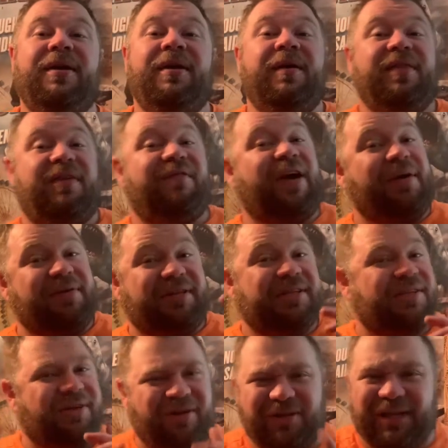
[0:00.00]
The virus is
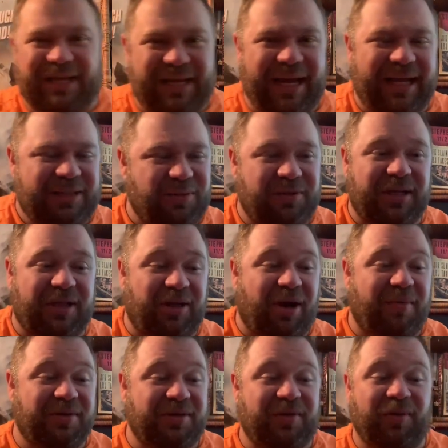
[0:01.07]
called the Gets, which I
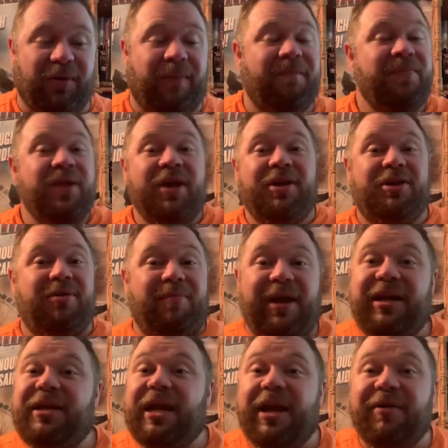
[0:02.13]
thought was cool. Your
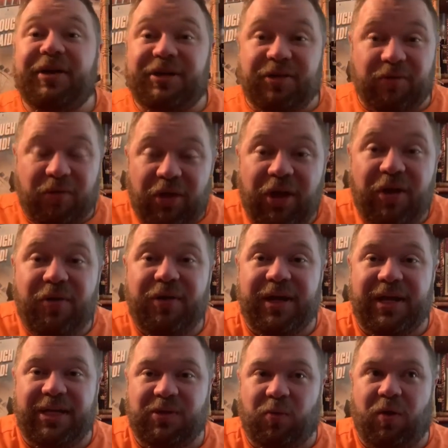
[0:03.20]
main character, Luke,
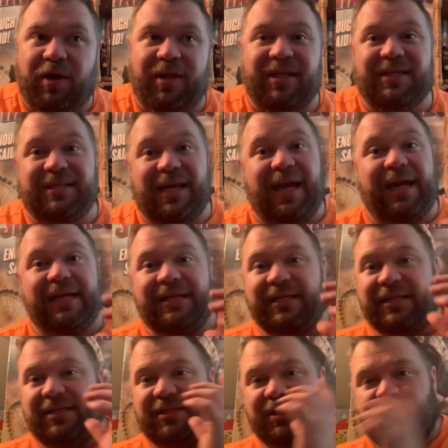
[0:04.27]
is one of the
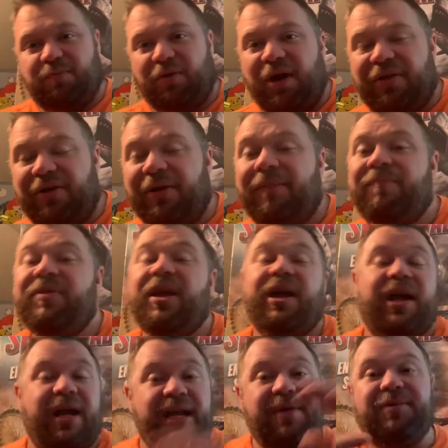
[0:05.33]
scientists' his brother,
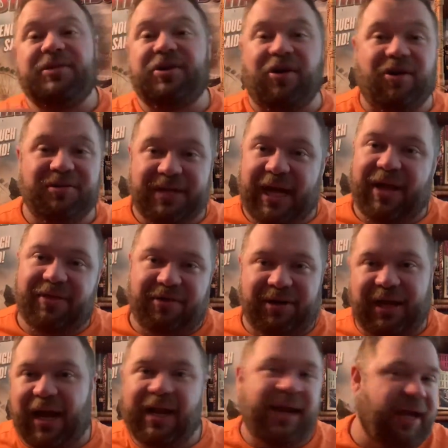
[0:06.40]
and he was called down there to
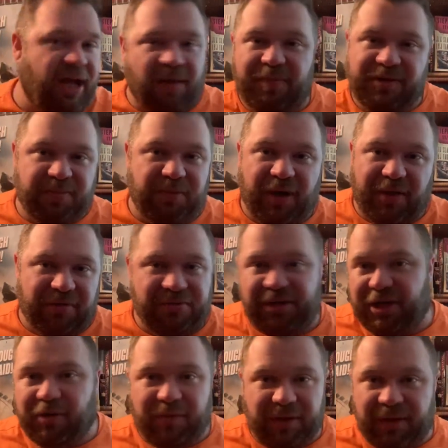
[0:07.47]
kind of help his brother
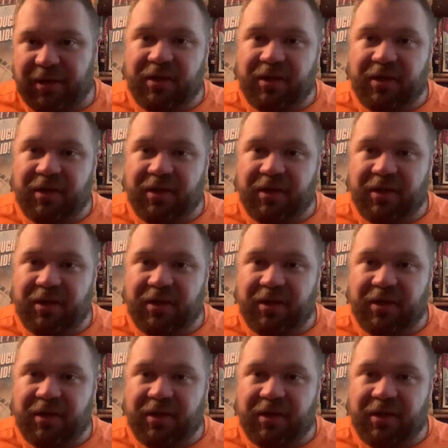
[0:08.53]
deal with